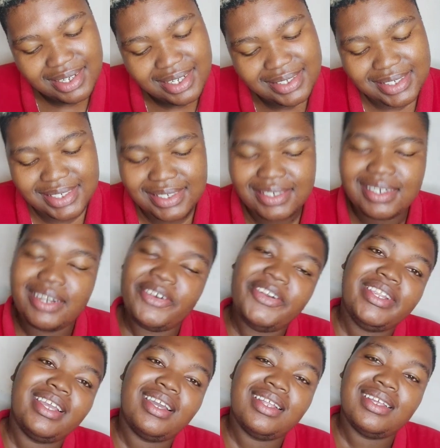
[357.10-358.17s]
Ugh,
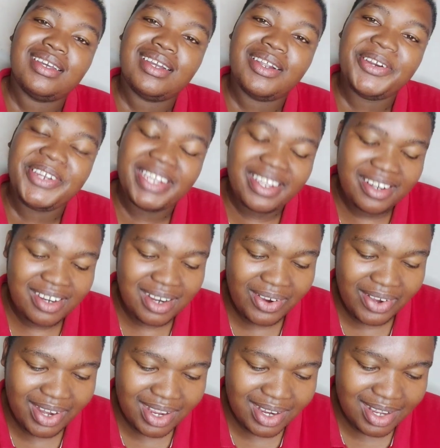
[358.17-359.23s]
Ariana, Ariana,
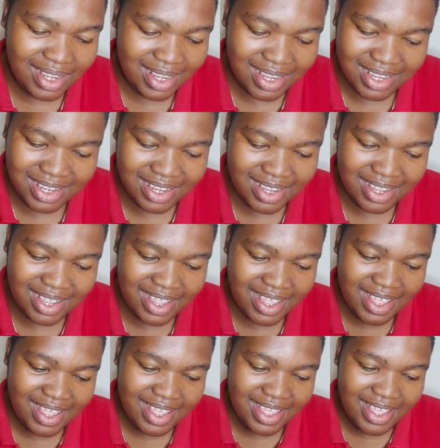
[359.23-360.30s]
Ariana, ugh.
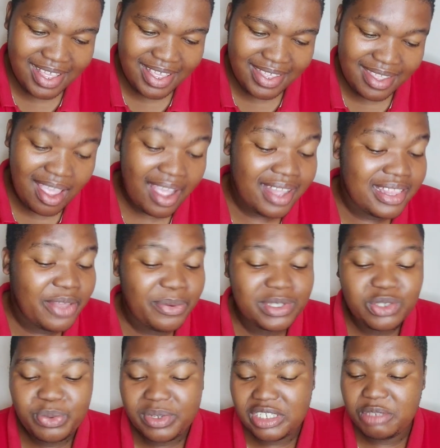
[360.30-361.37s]
Yeah, that
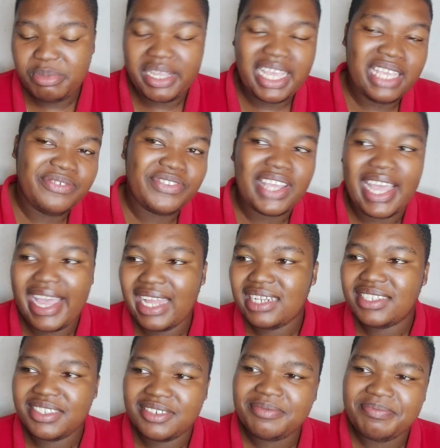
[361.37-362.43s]
was worst behavior,
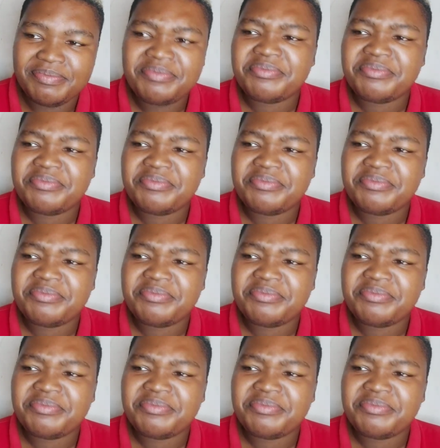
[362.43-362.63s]
and